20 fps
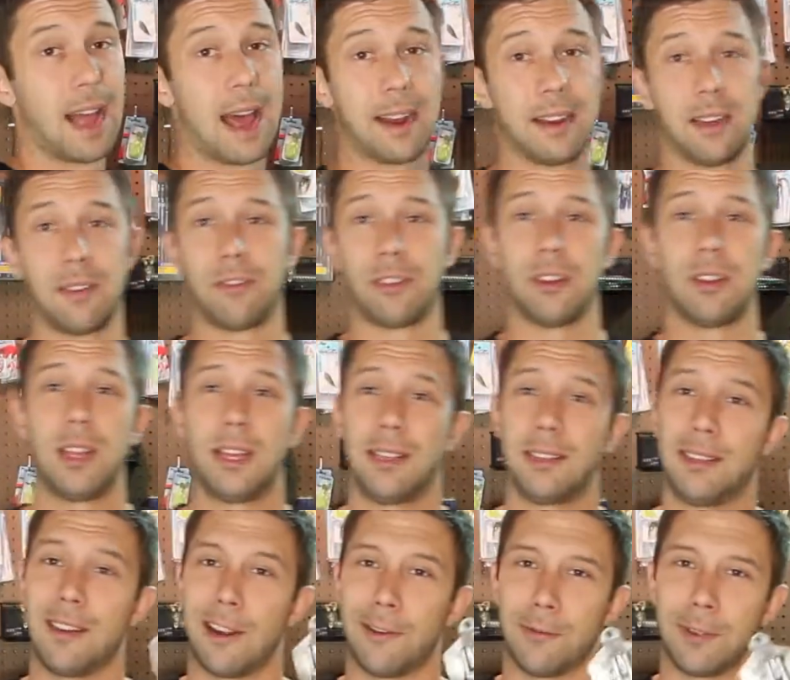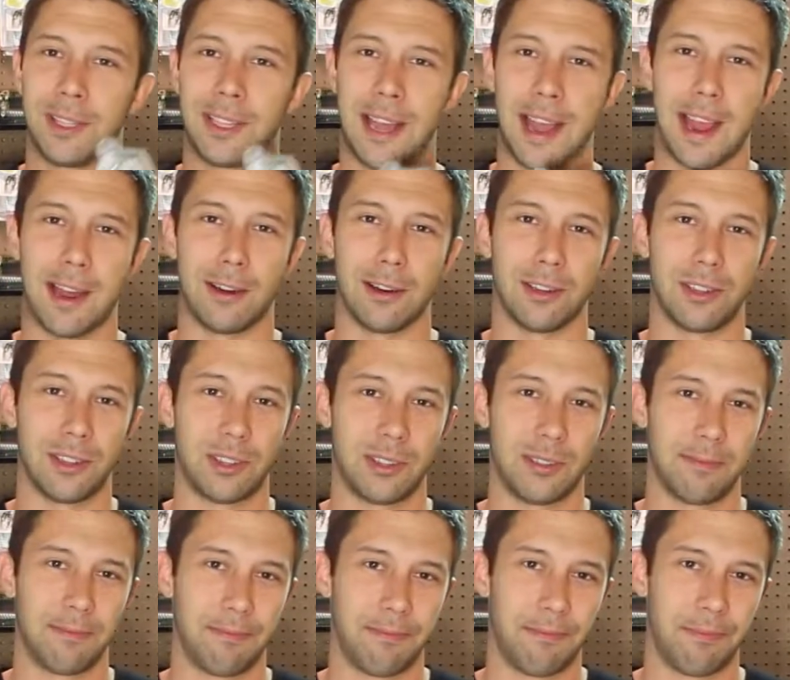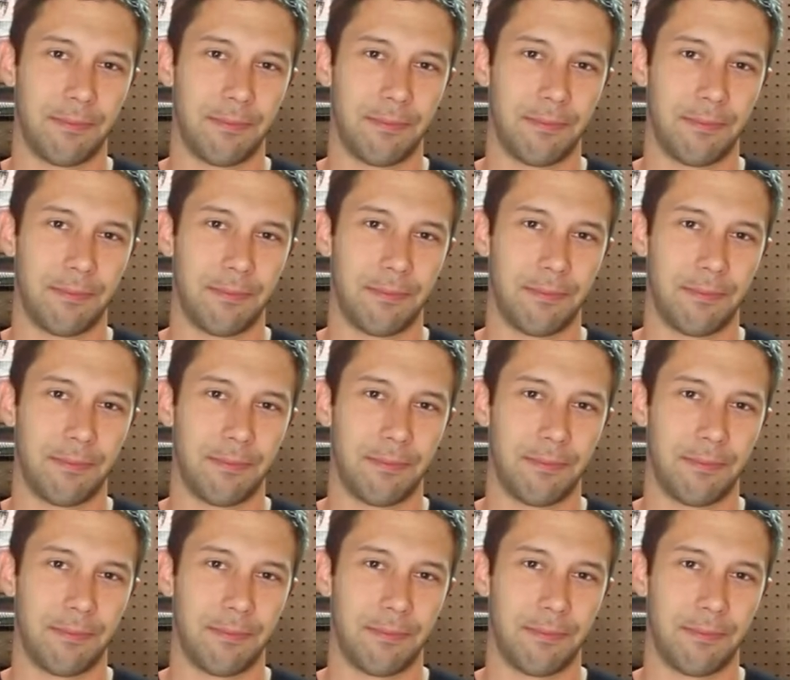lot of different things done with the anchors.